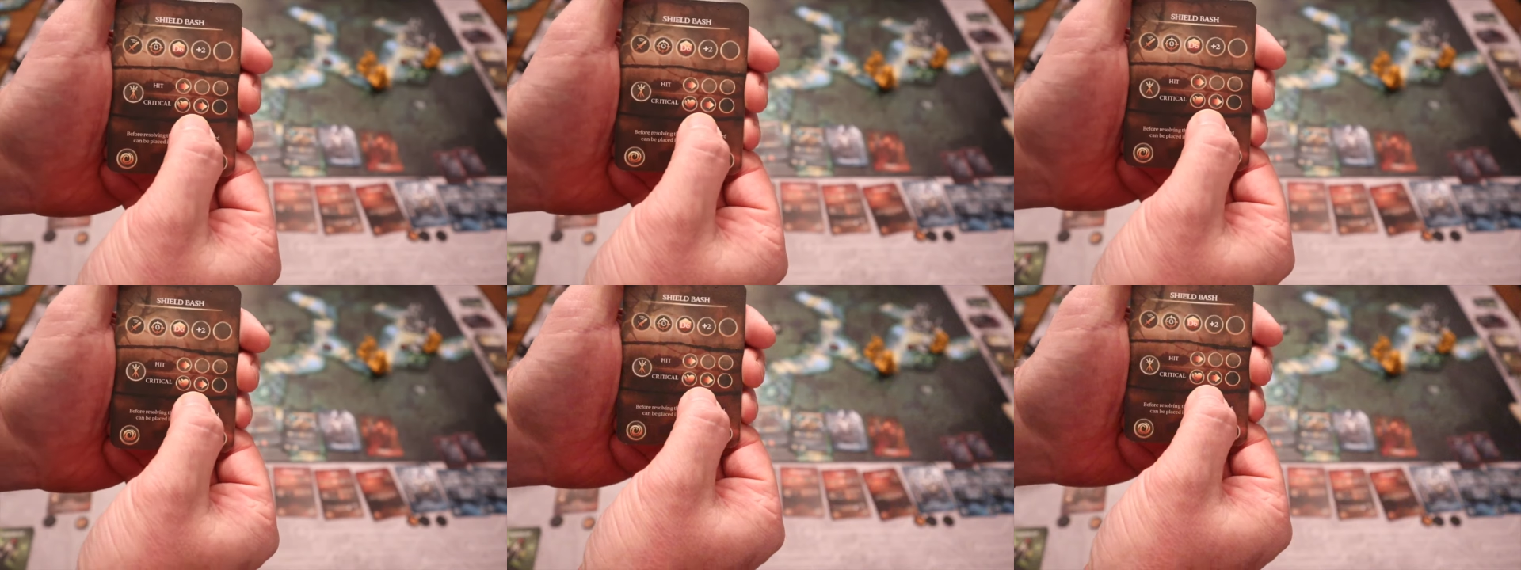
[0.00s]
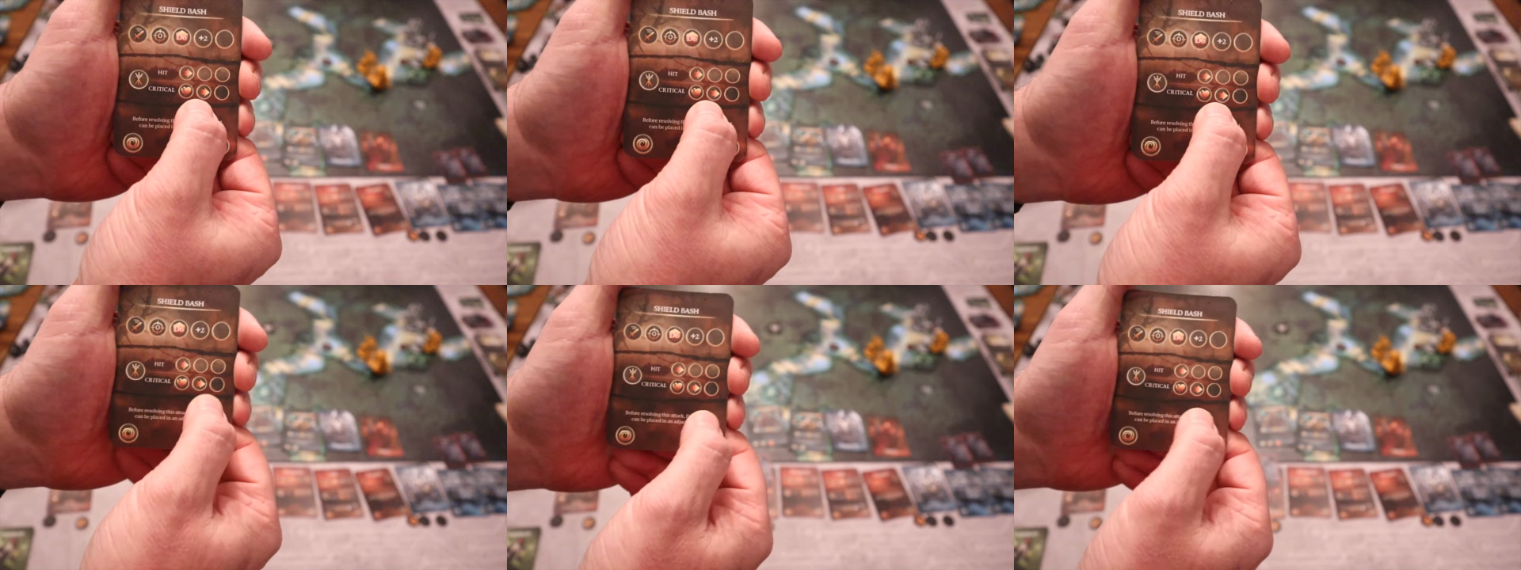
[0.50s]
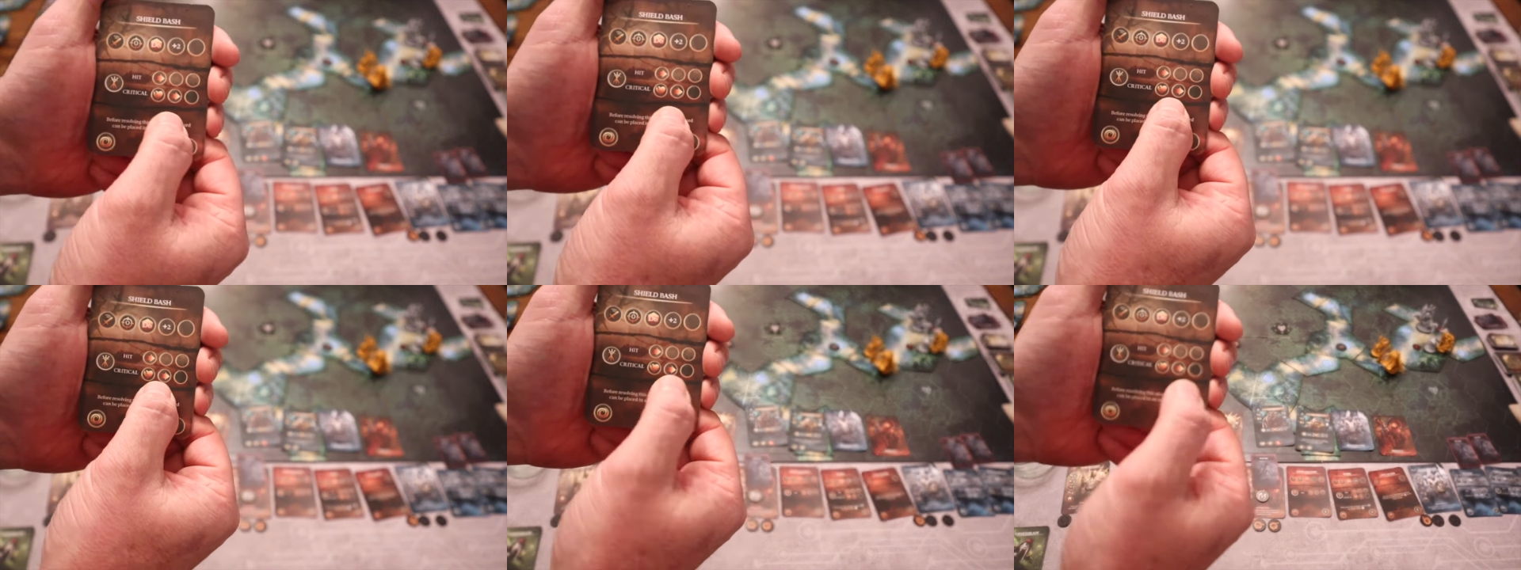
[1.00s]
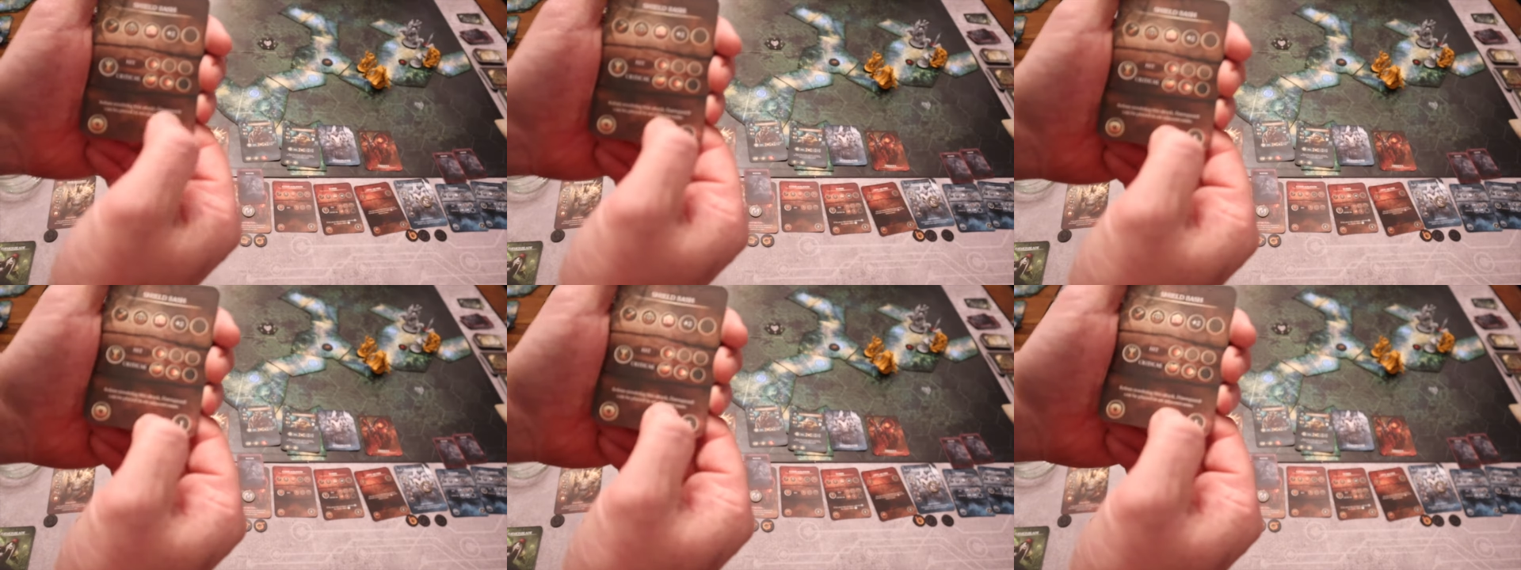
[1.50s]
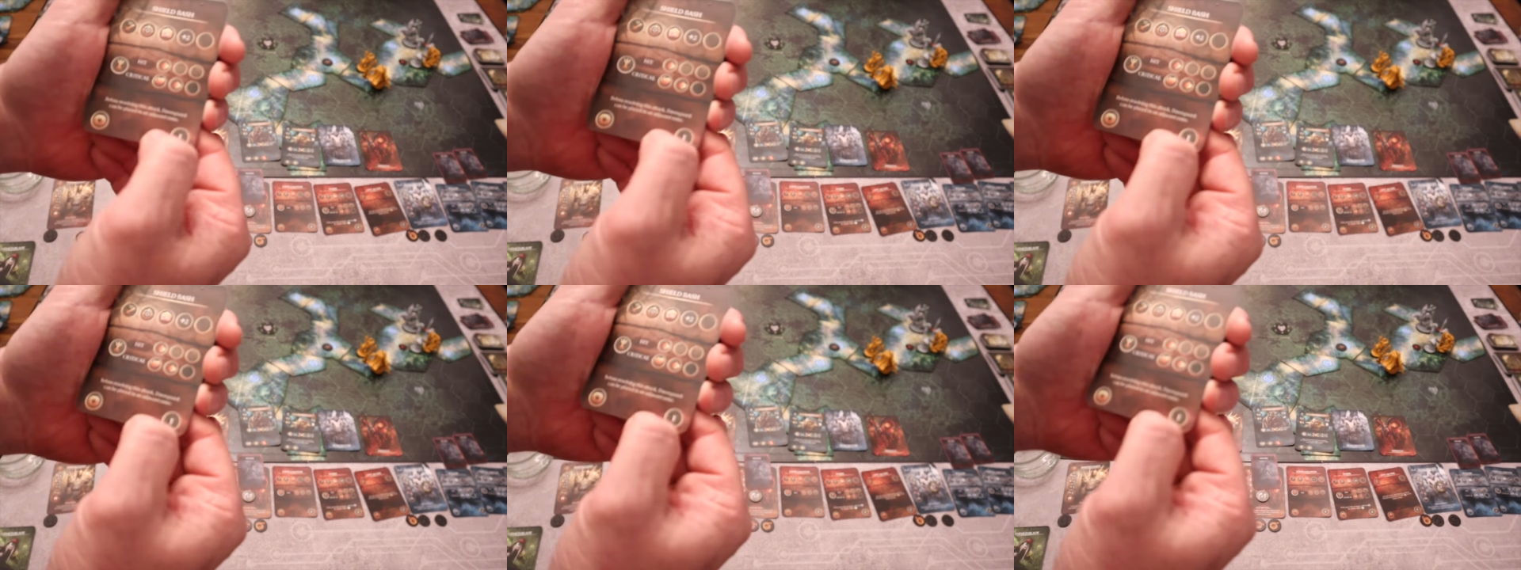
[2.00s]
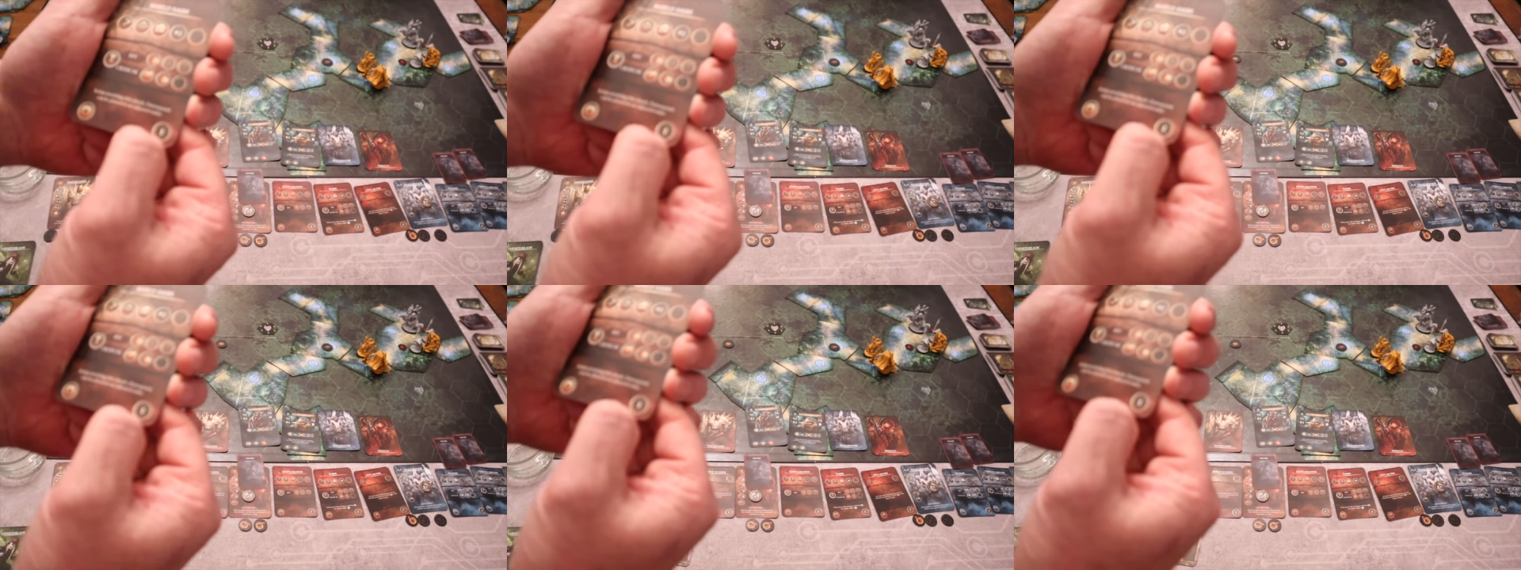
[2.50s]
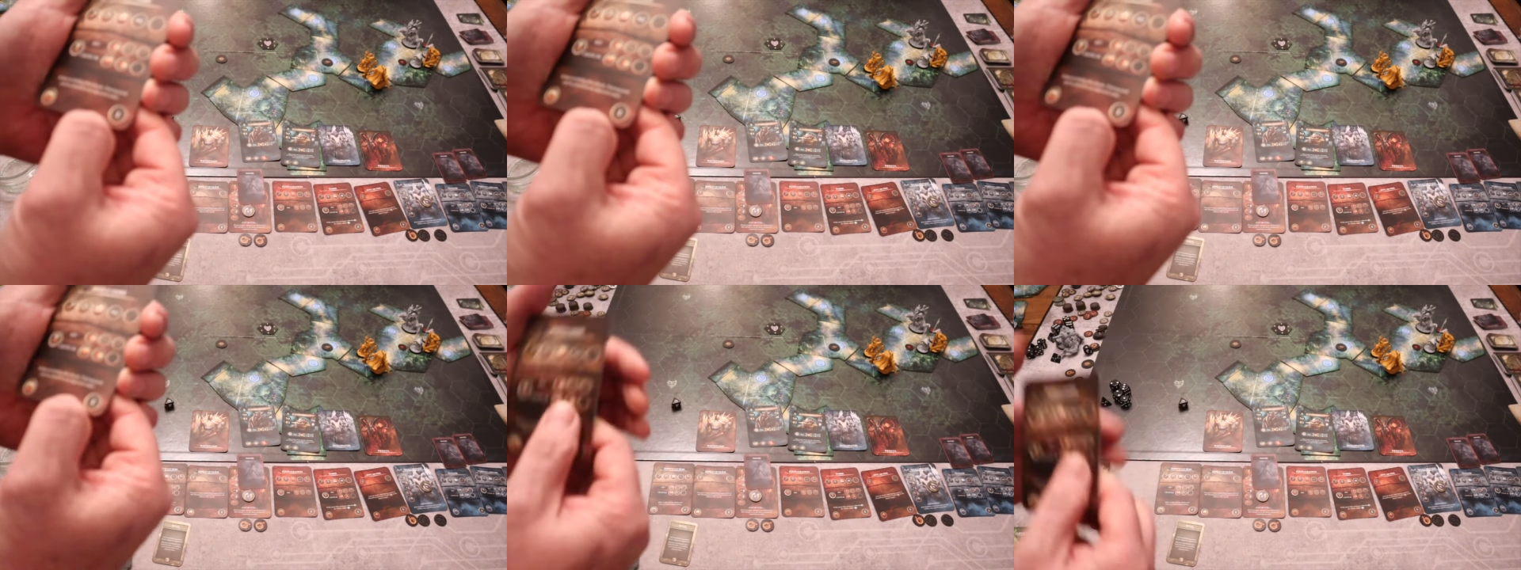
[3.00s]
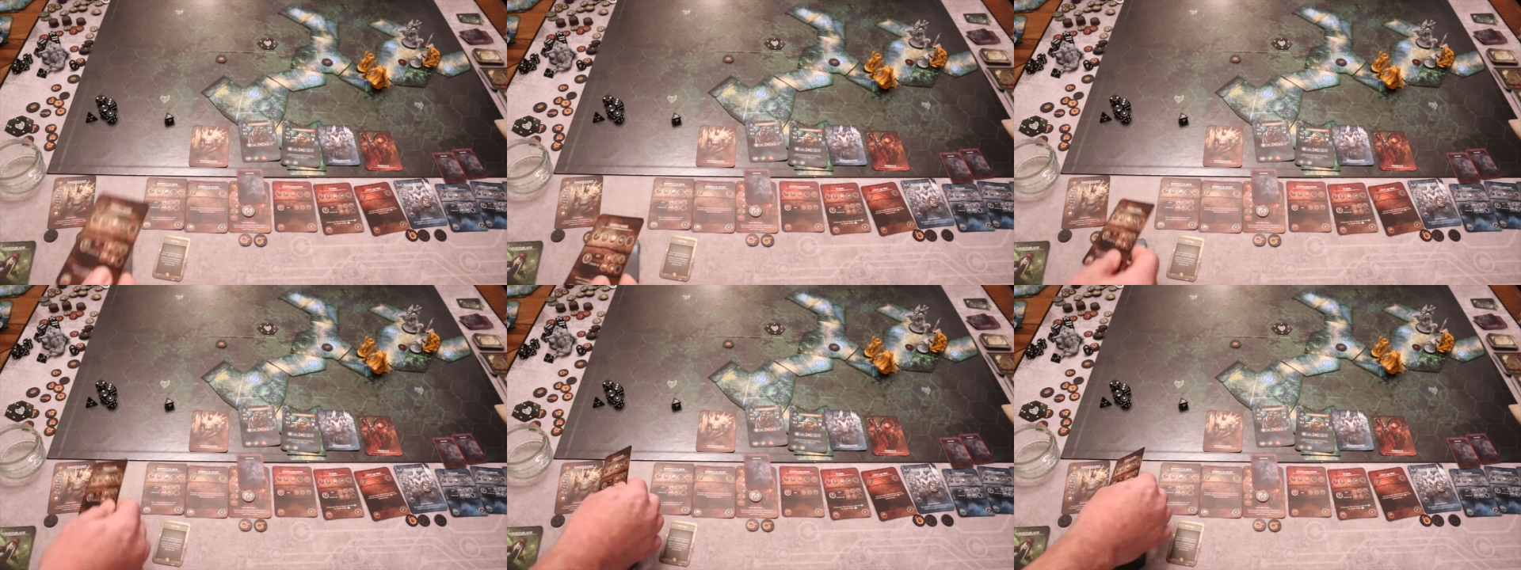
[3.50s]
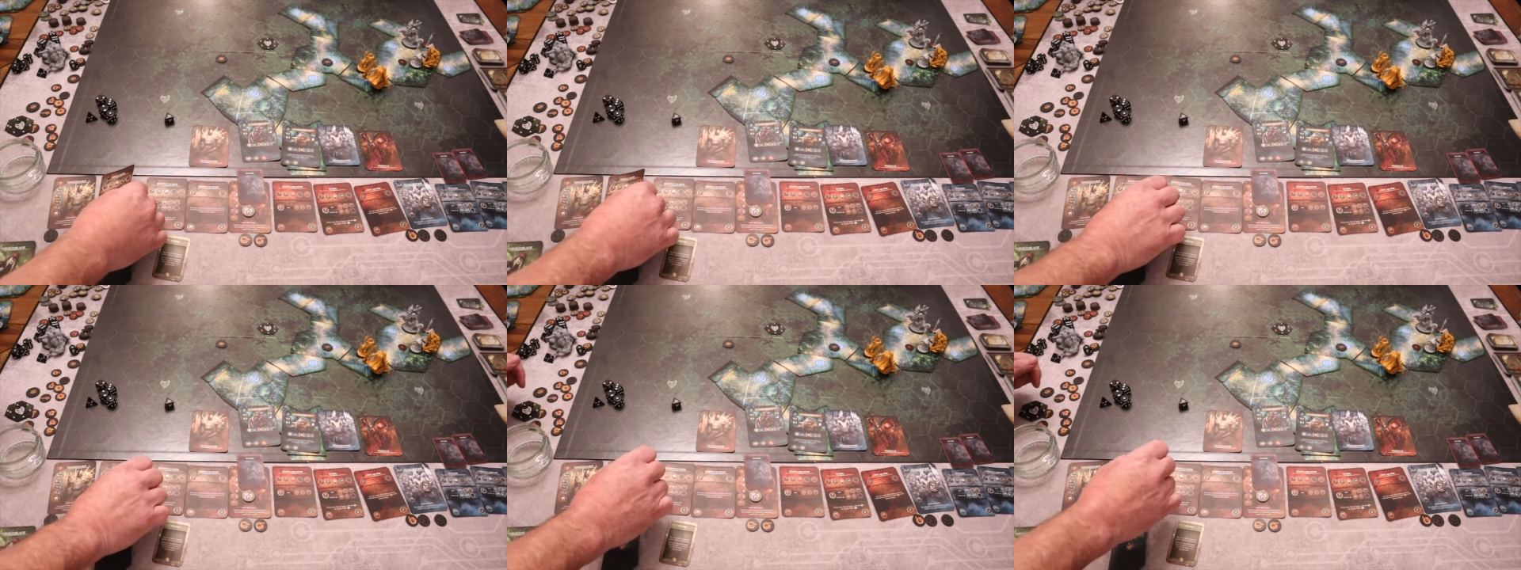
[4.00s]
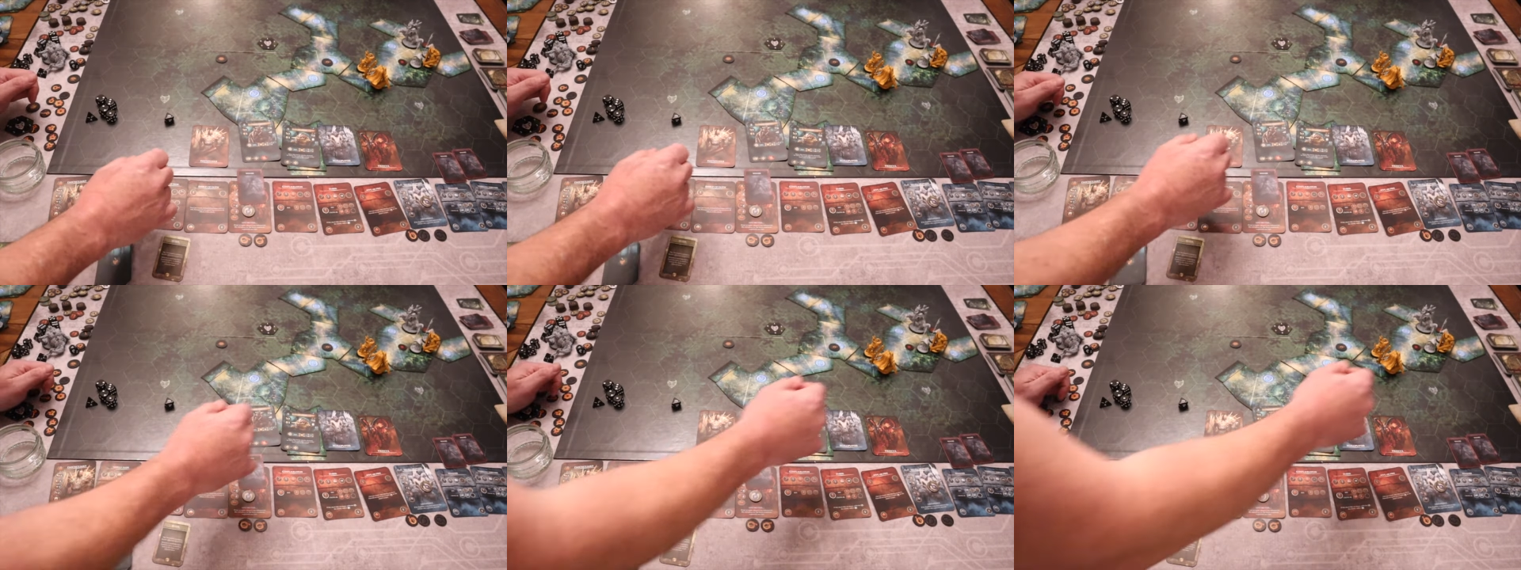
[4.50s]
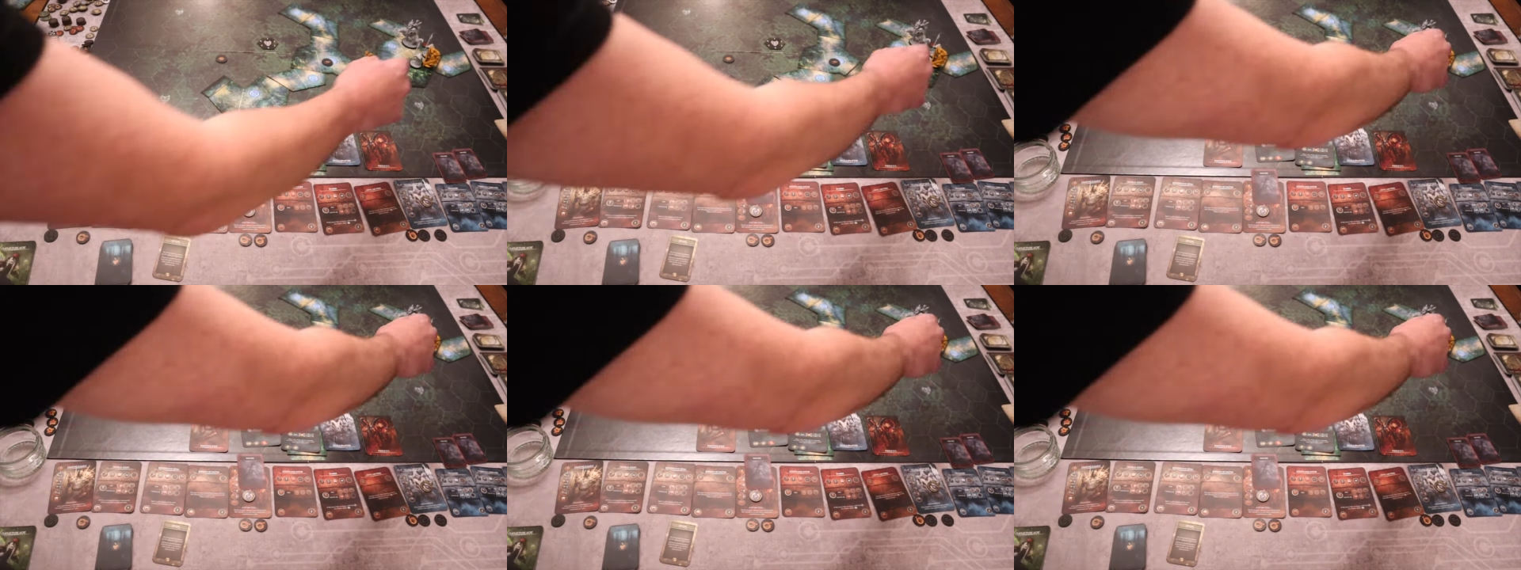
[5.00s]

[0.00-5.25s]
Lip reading: [unreadable: no face in view]